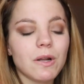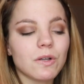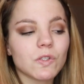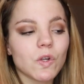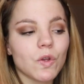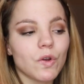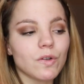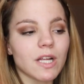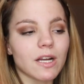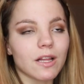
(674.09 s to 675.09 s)
But also, you
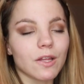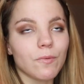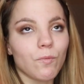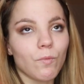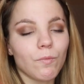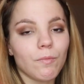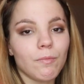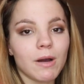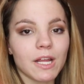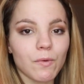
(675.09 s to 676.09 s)
know, technically
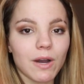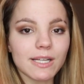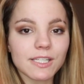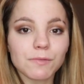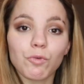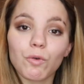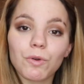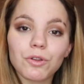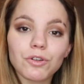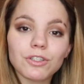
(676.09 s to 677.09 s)
money-wise, it's more
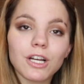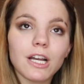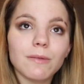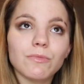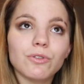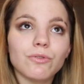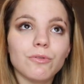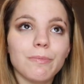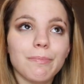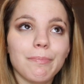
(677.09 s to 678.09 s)
worth your time
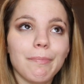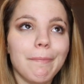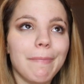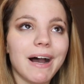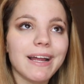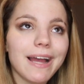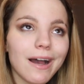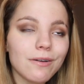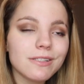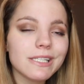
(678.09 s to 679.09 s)
to buy a
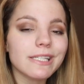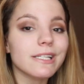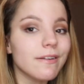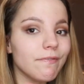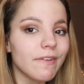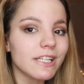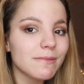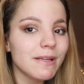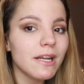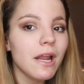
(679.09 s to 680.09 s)
house. It's an
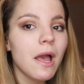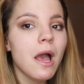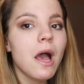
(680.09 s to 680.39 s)
investment.